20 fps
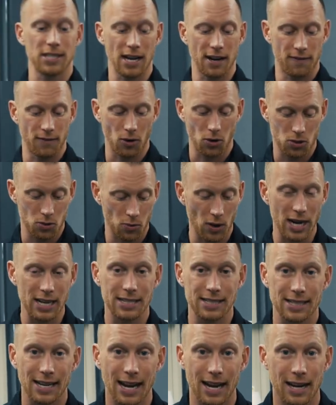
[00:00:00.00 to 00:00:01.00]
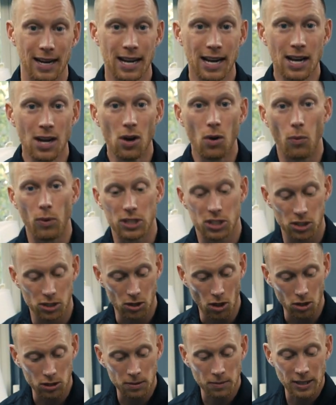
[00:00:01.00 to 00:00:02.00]
side versus right side, which
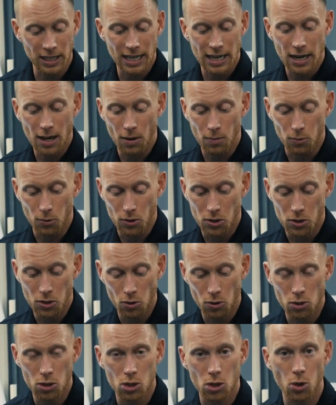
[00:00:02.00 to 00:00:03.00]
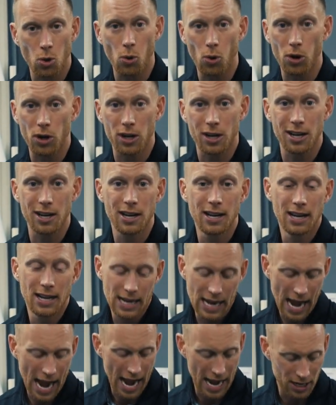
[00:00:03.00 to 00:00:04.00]
is ultimately going to help reduce torque
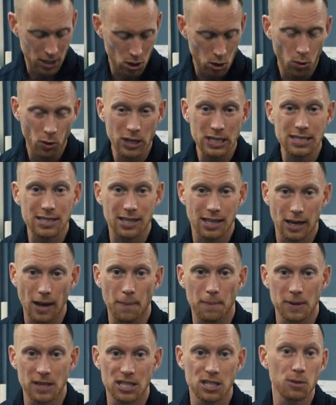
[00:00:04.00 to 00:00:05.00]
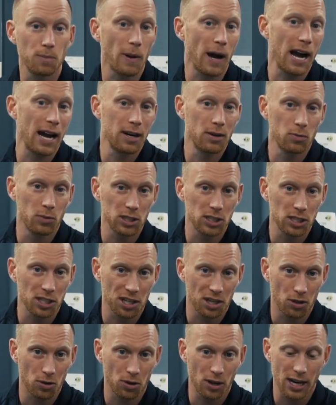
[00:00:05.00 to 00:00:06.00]
and twisting up in the spine, which
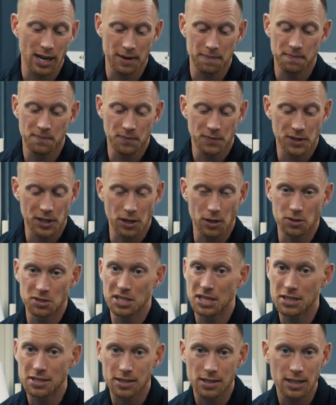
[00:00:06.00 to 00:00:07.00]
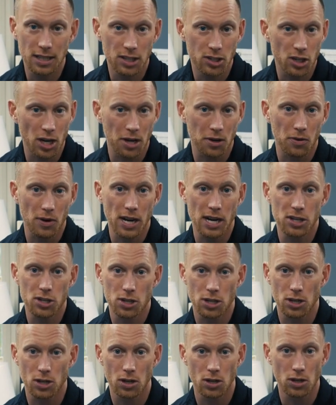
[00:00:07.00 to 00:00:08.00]
can create you know disc
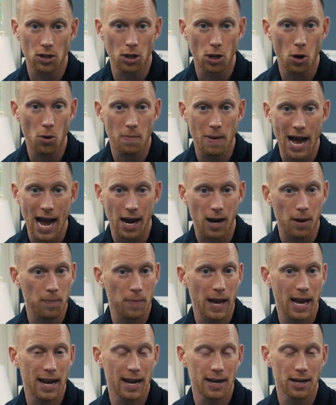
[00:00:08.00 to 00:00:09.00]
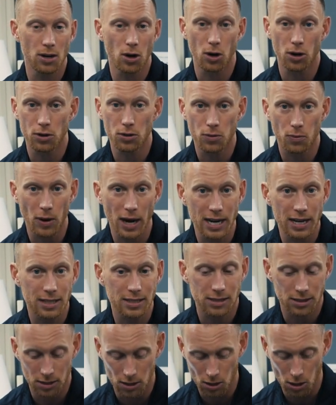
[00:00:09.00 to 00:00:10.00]
degeneration, low back pain,
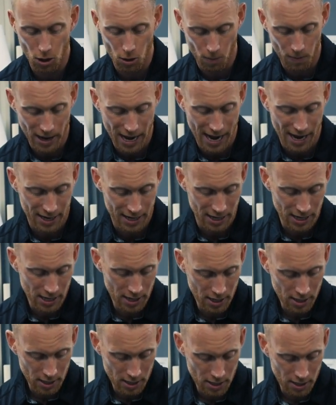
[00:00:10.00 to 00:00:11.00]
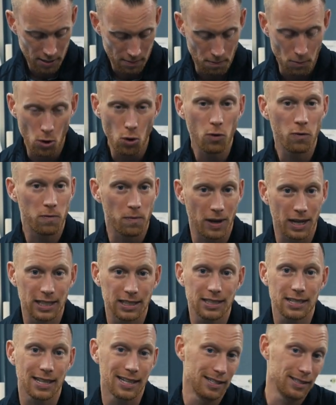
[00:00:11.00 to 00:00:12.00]
arthritis in the low back.
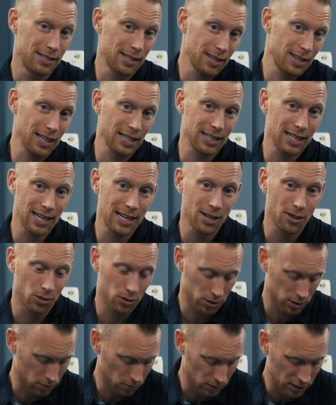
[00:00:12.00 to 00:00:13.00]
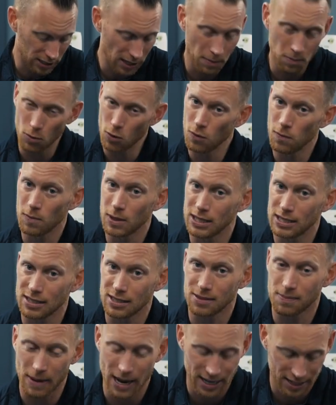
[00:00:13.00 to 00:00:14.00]
Movement is the thing that heals. We say movement
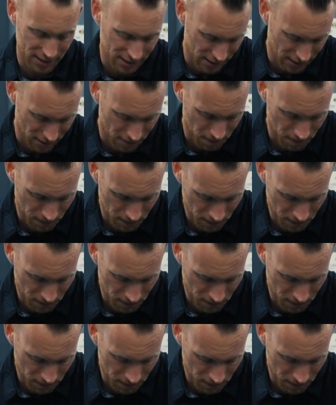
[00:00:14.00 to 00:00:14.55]
is medicine.